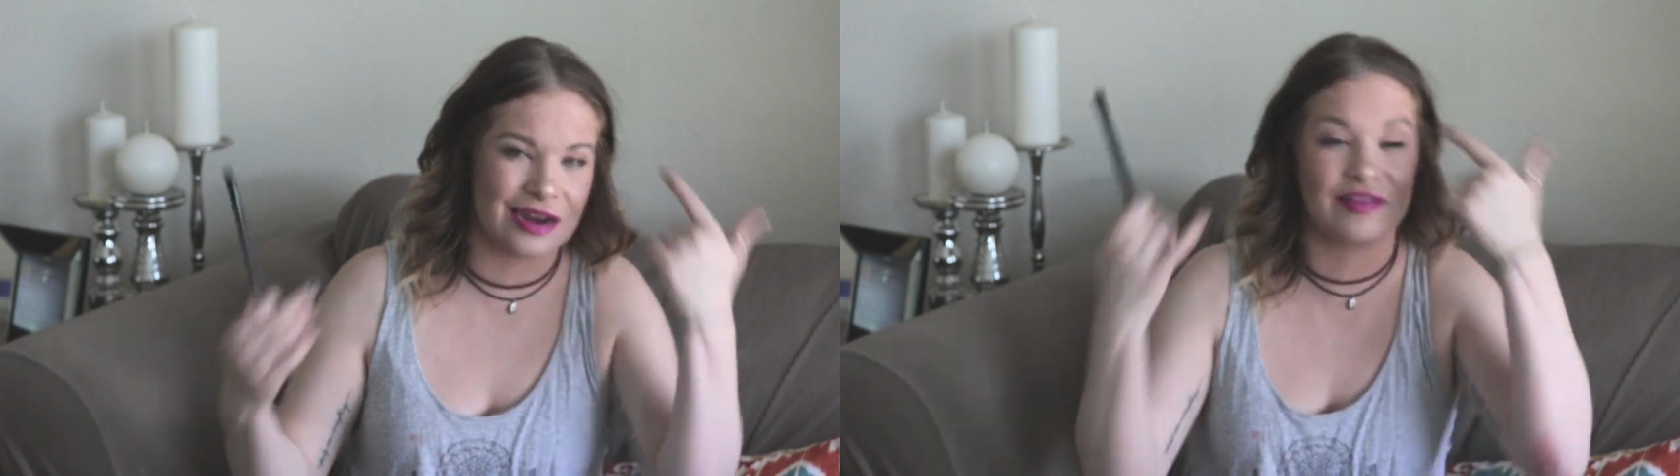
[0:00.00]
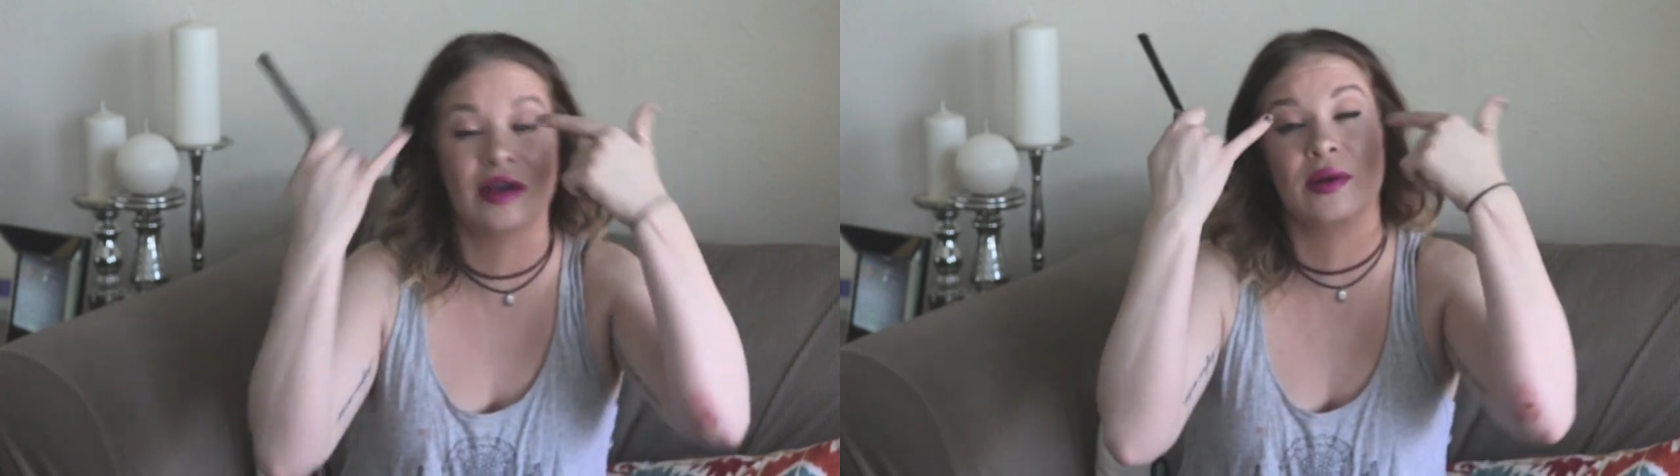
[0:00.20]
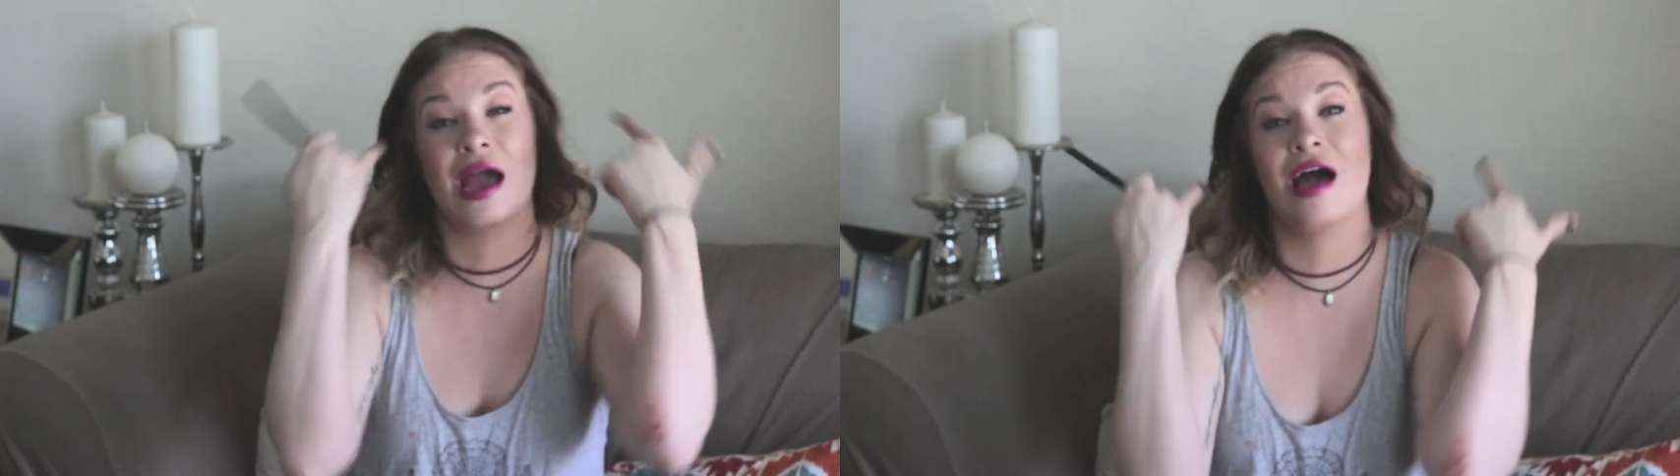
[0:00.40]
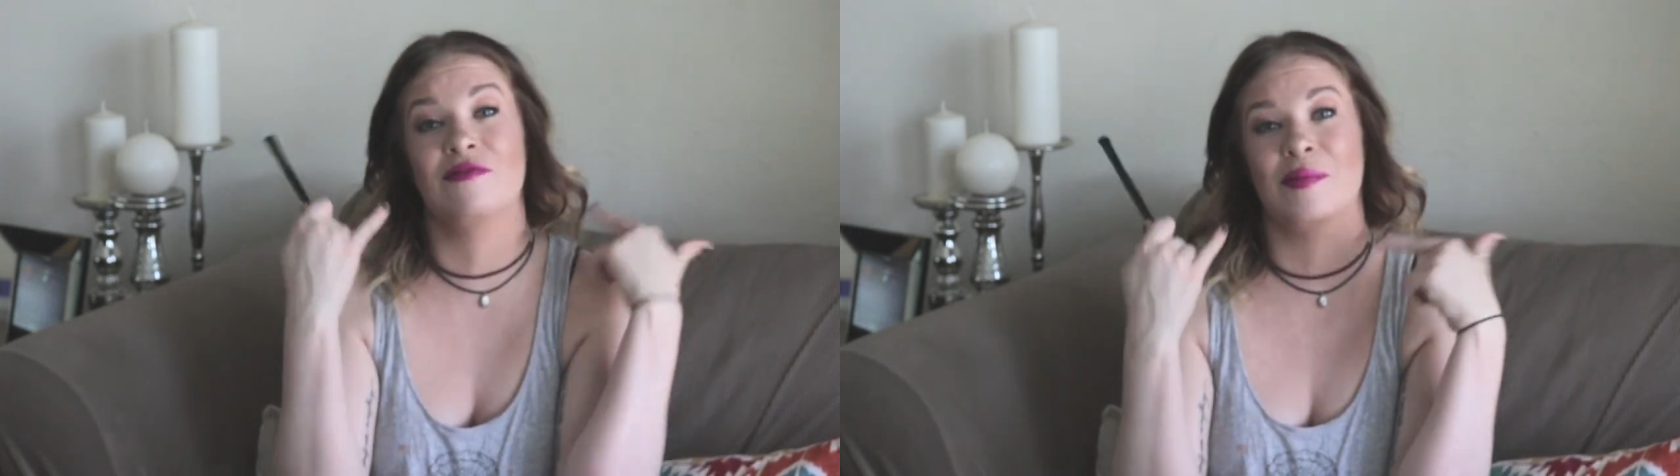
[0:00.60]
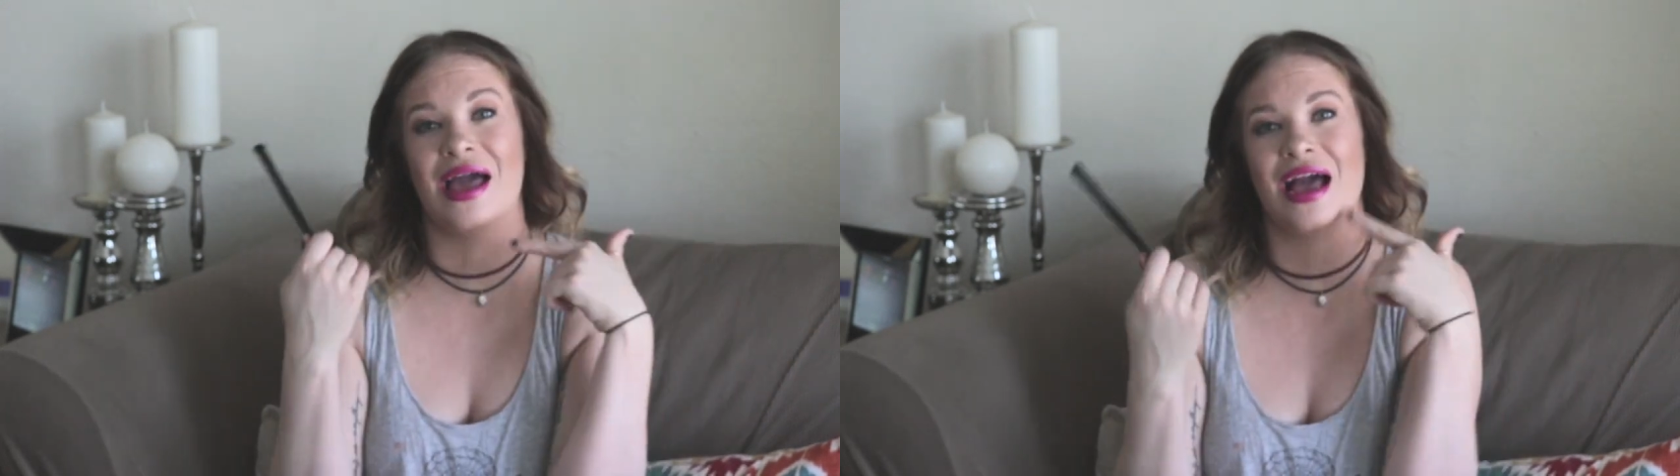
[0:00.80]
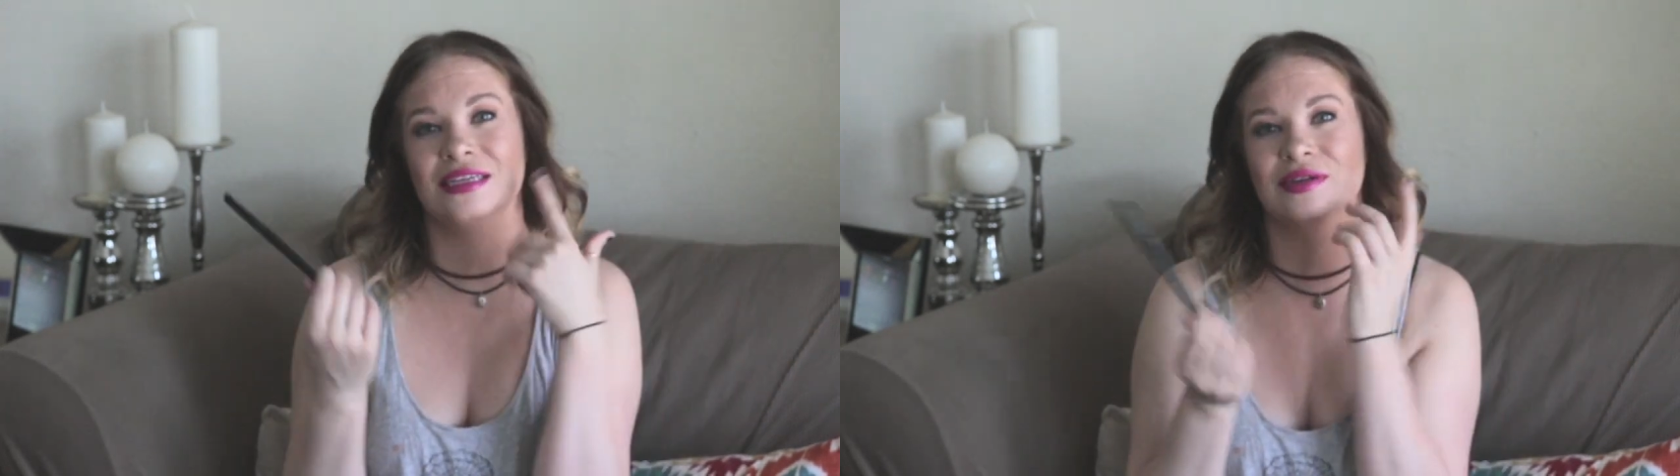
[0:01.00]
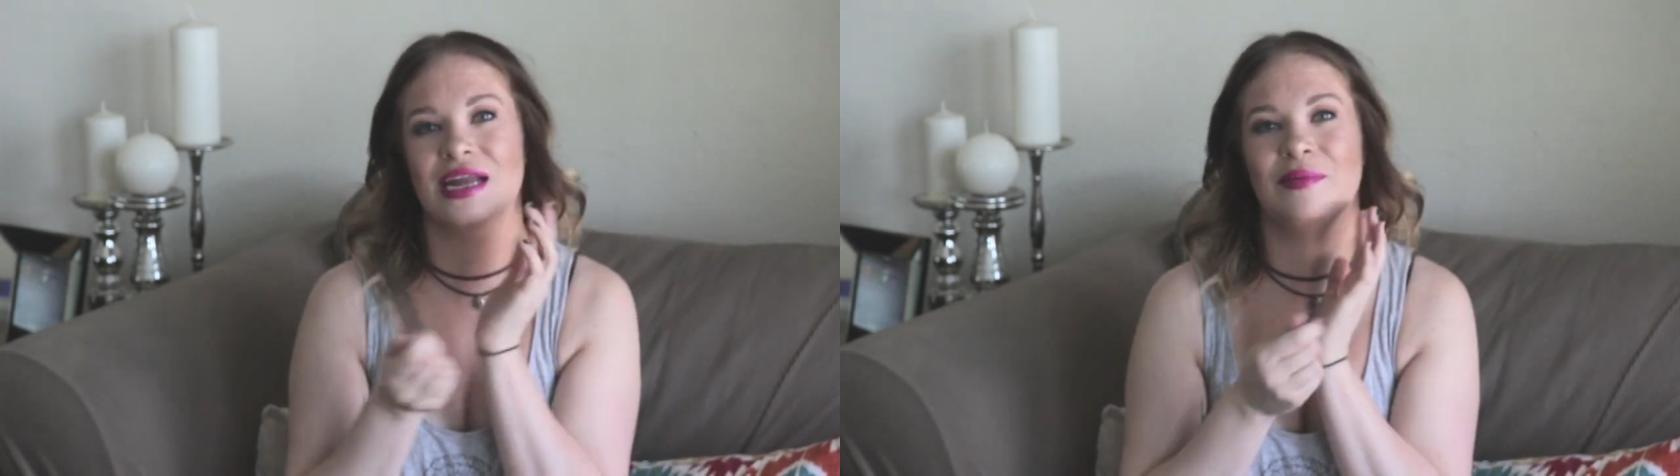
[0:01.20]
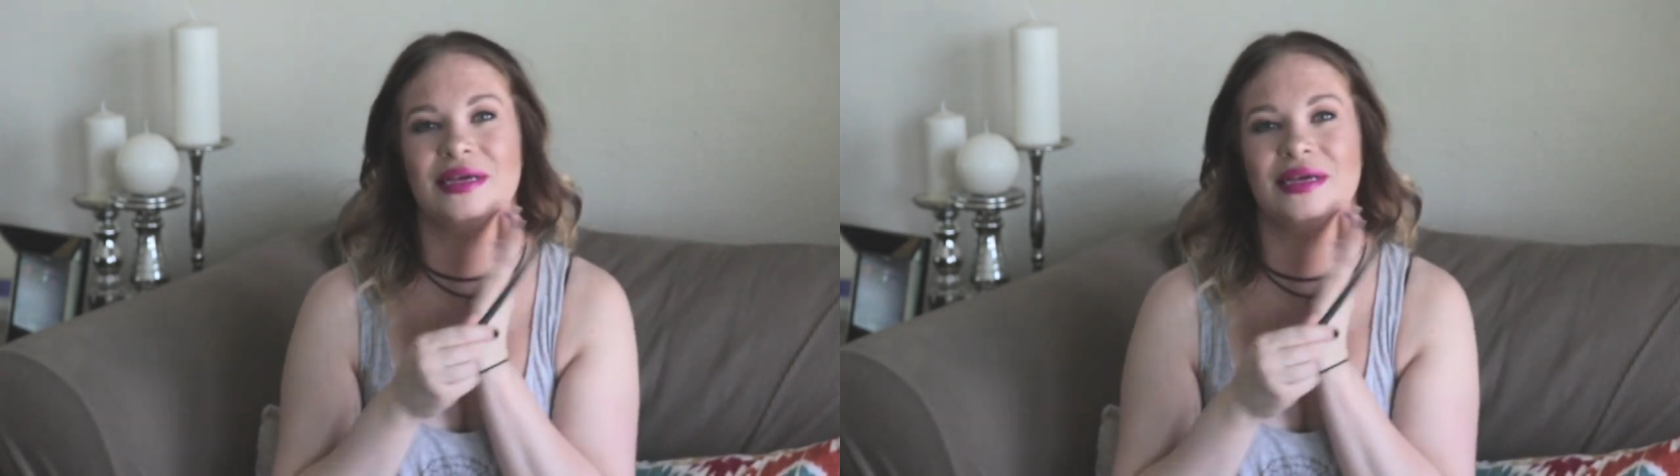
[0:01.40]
kind of like what I have on my eyes right now